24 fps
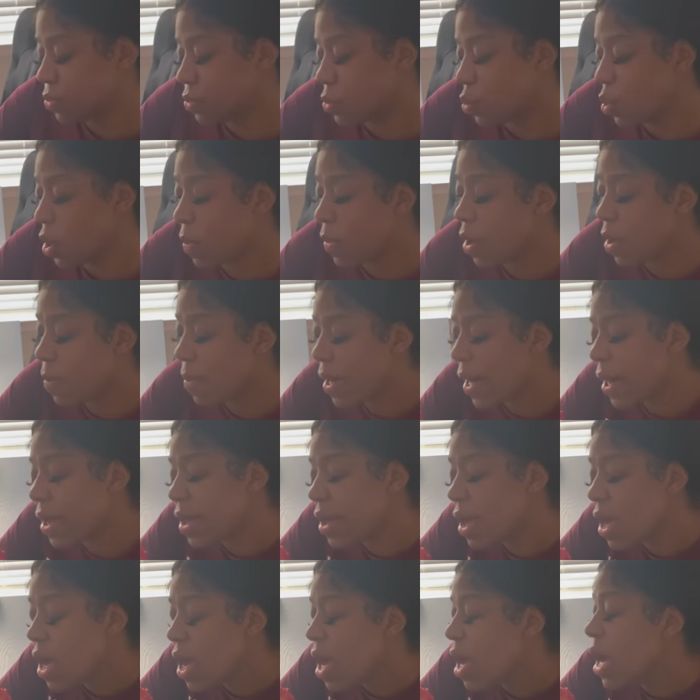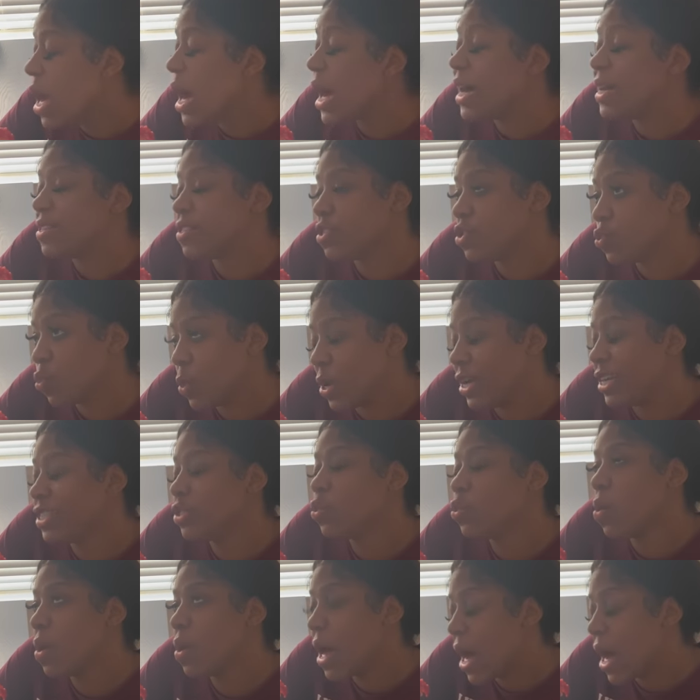One more bite. I swear
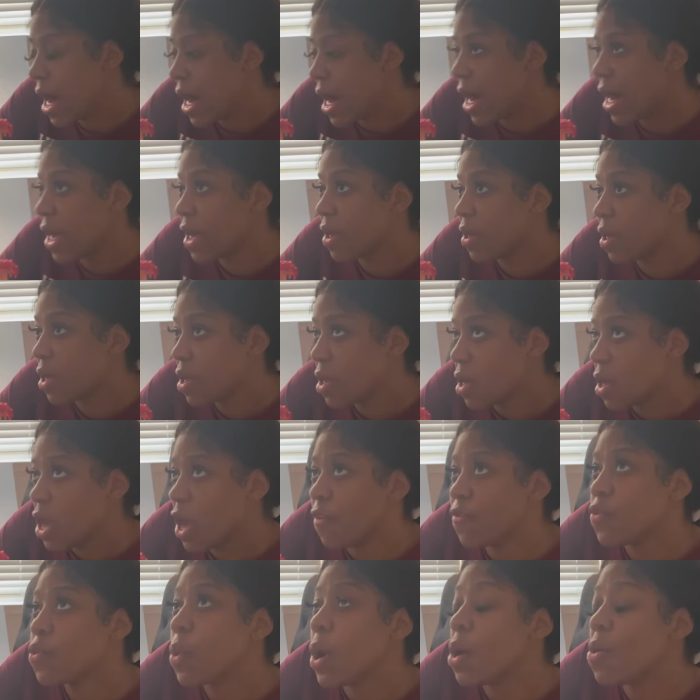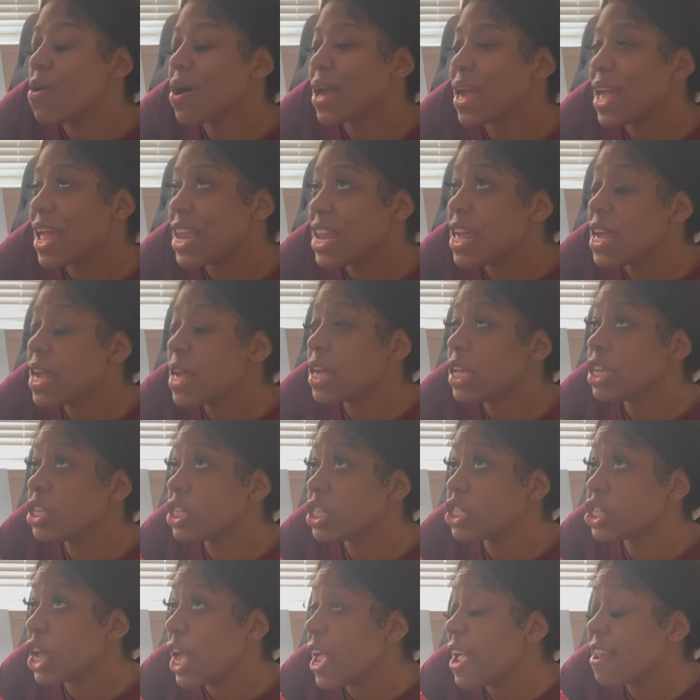to God. If you on any
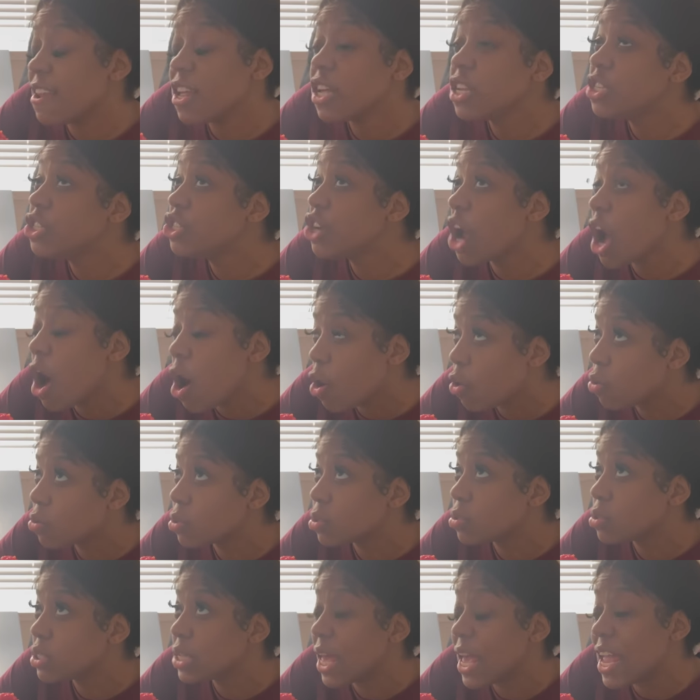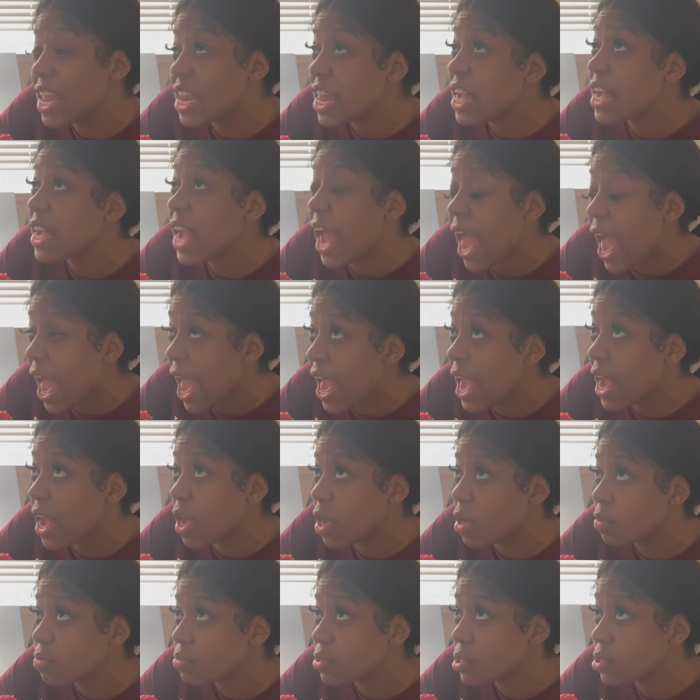any jokes, any
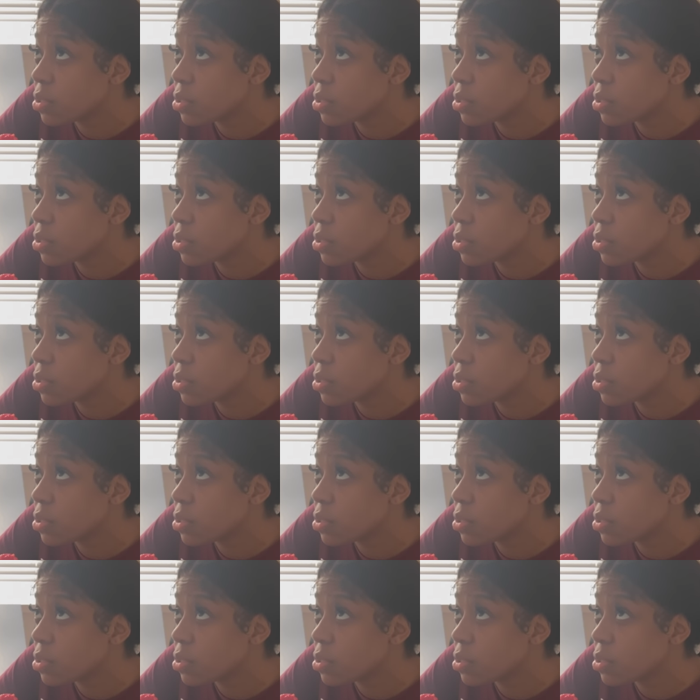games,